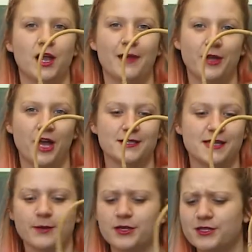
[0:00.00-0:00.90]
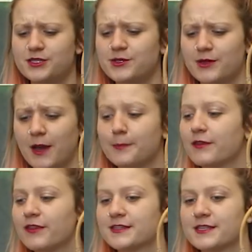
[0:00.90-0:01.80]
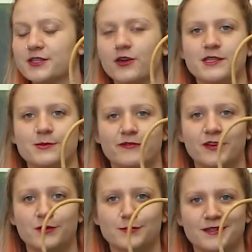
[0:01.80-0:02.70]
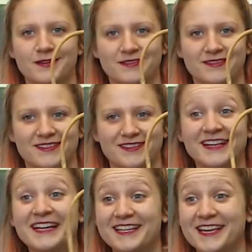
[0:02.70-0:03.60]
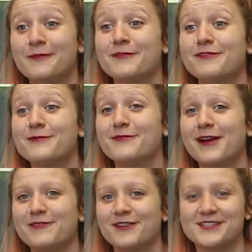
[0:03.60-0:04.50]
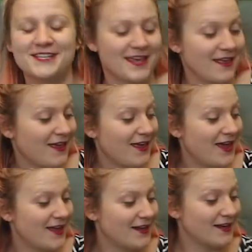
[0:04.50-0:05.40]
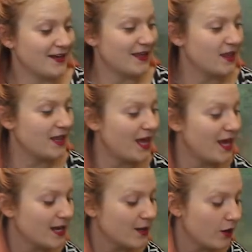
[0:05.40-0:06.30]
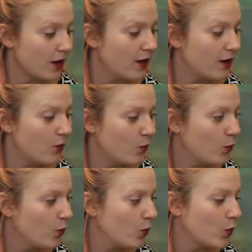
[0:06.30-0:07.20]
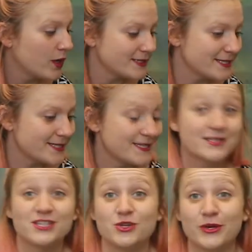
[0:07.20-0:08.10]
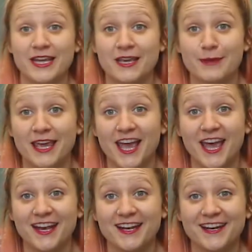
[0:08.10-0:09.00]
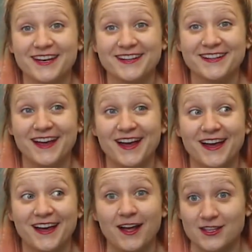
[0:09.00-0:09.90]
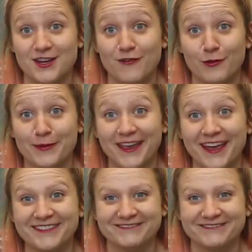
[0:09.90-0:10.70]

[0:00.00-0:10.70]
I'm a cut. I'm going to do a couple of things that don't need to be filmed. Coming from the rain, Rosie. And then once you can hear me again, I'll start filming again.